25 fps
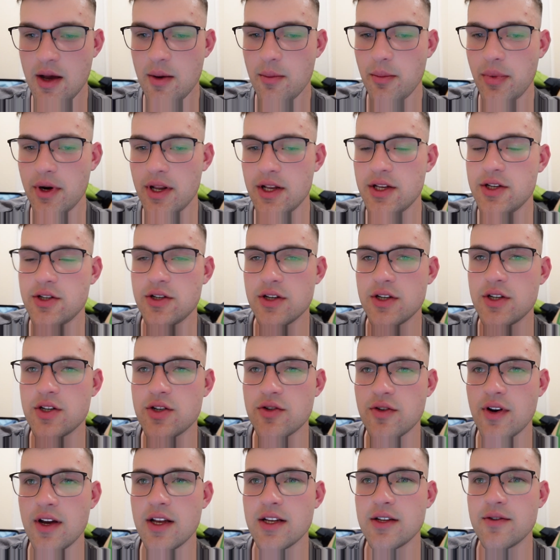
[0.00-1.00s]
but it's just
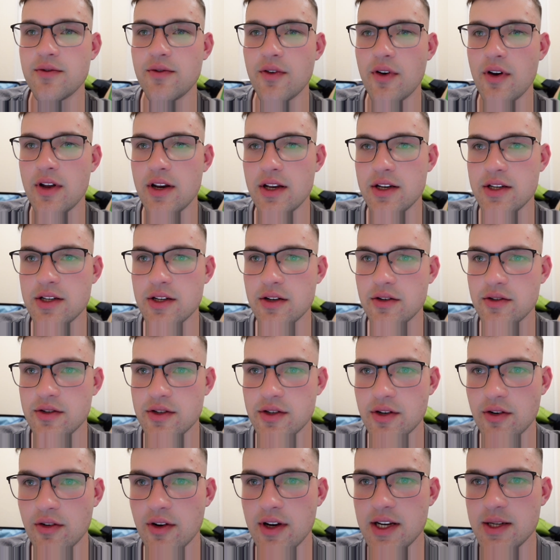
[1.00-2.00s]
transferred into
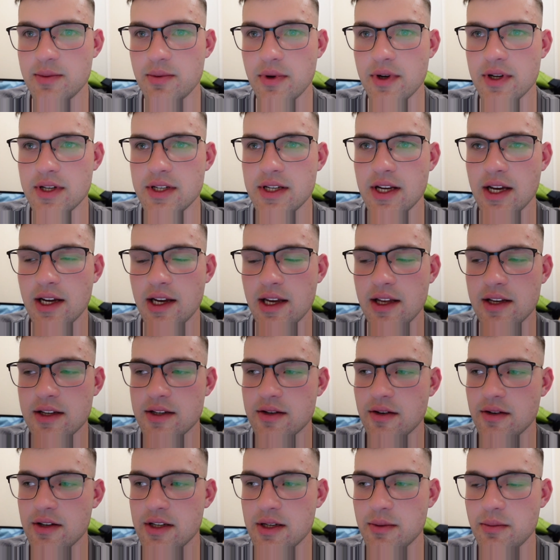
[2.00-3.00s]
degrees per second,
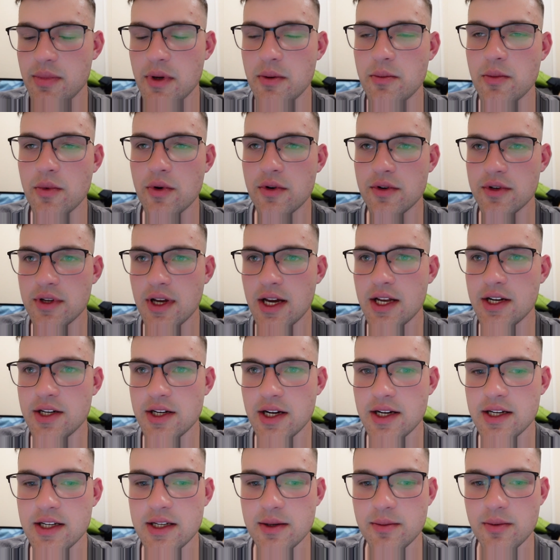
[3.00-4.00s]
so it's a bit more
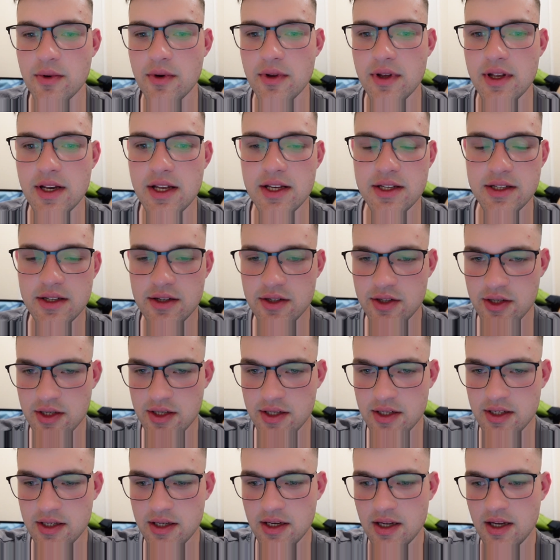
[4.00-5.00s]
digestible and isn't
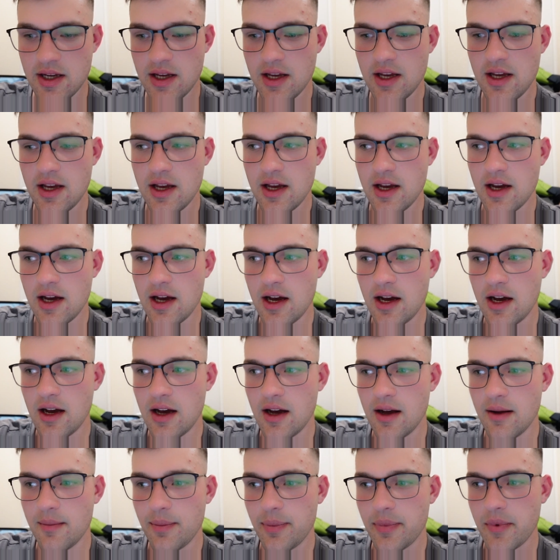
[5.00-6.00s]
just
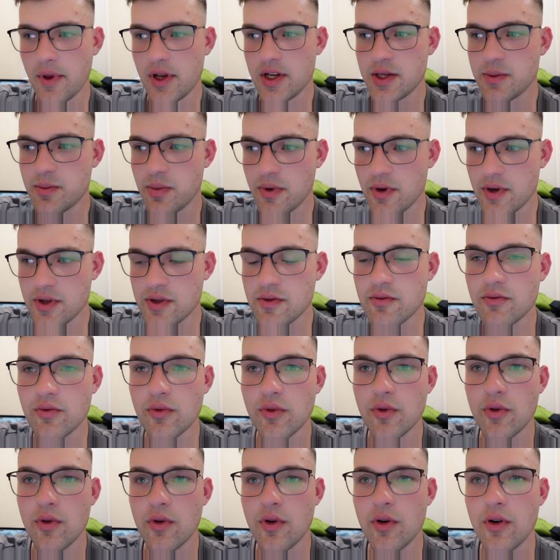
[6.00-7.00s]
I suppose
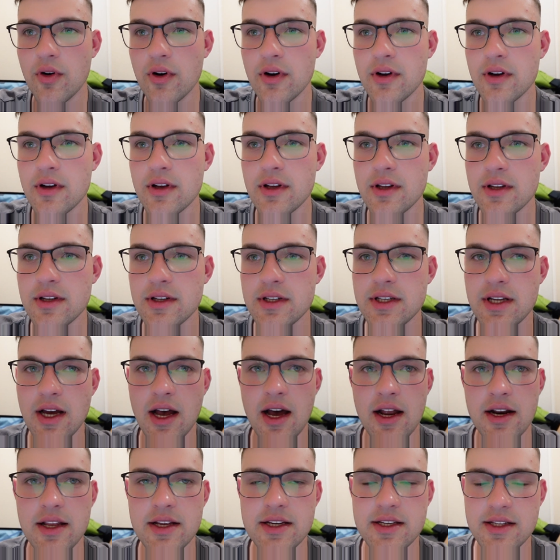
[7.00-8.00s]
raw
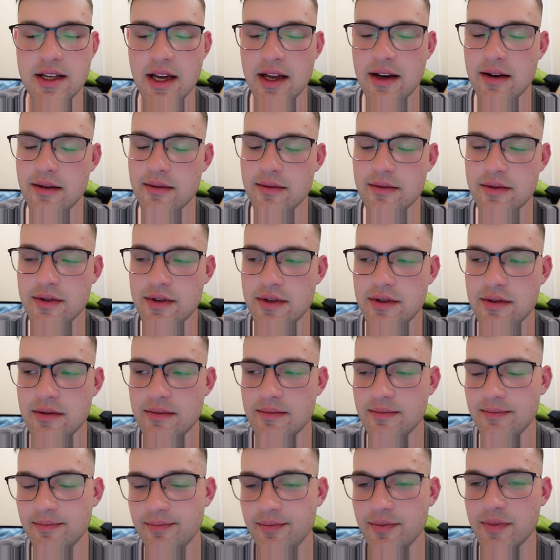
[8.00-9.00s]
data that
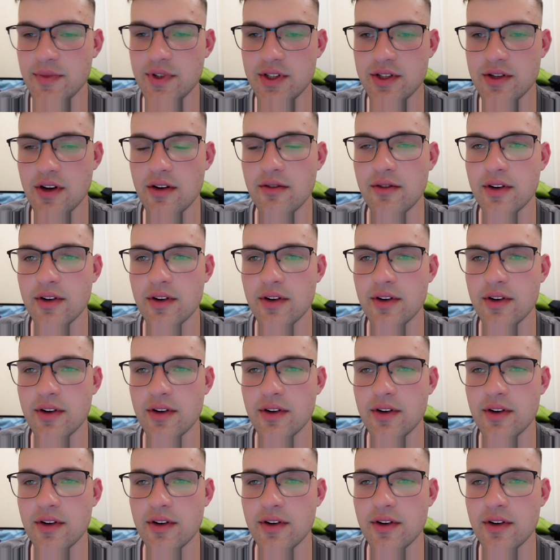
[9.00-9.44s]
don't